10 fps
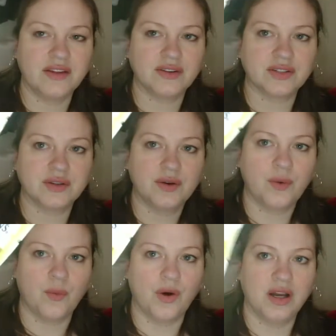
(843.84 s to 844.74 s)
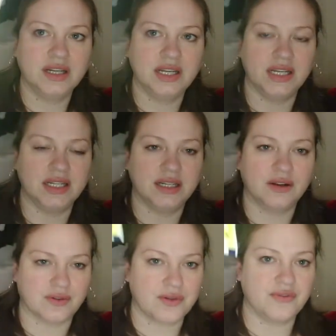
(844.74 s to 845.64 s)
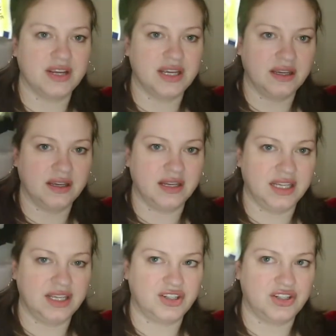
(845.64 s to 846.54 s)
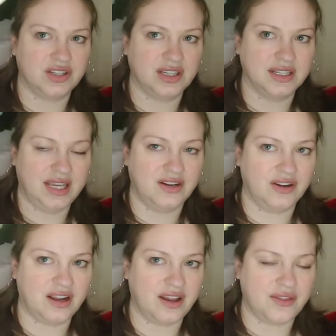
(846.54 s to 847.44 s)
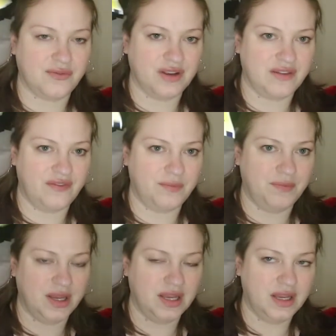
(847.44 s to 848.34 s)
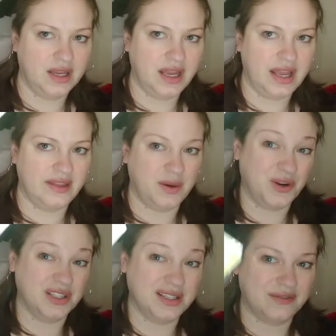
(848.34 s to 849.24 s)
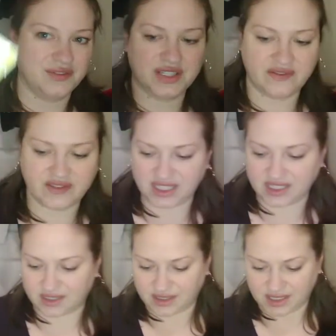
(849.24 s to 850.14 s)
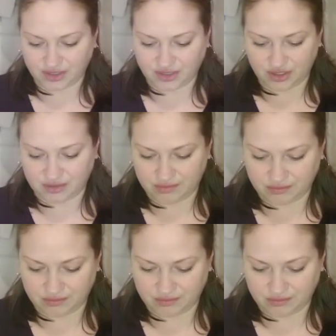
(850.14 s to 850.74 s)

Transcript: And there's one in, or three in each container. I got three of them and they were on sale for 70 cents each.